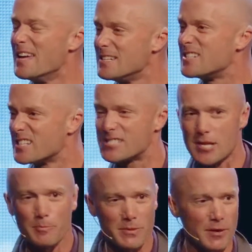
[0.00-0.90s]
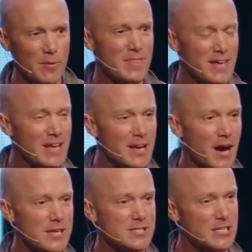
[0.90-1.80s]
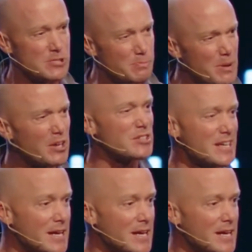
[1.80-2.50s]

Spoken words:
into something within us that's built